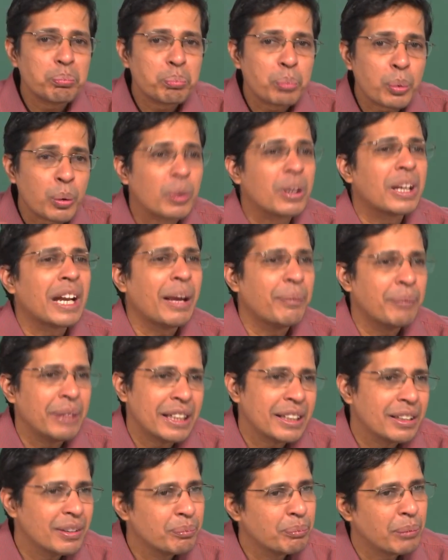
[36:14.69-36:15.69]

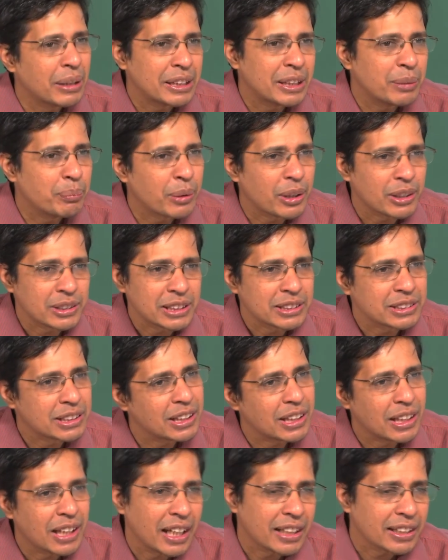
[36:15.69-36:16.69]
programming
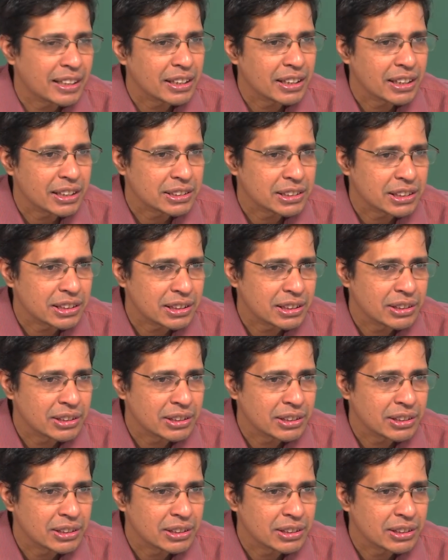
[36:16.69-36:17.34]
multiprocessor architecture.